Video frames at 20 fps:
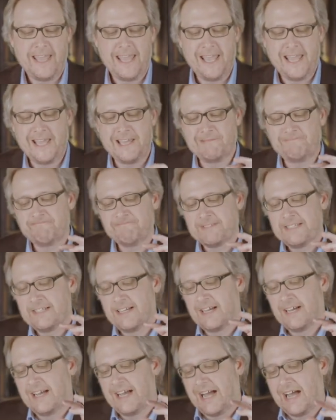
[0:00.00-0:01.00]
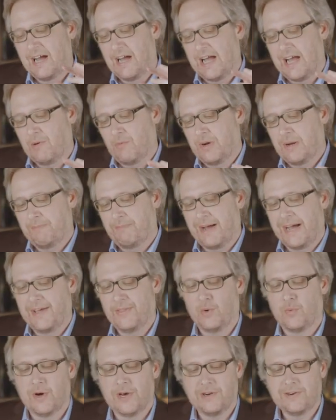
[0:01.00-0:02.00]
And I want to buy
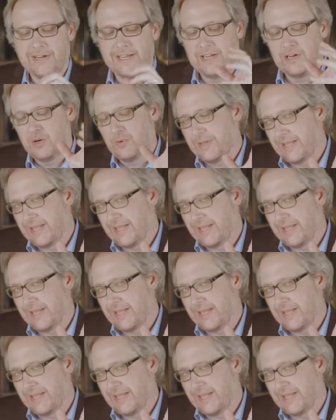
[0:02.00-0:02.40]
the water heater.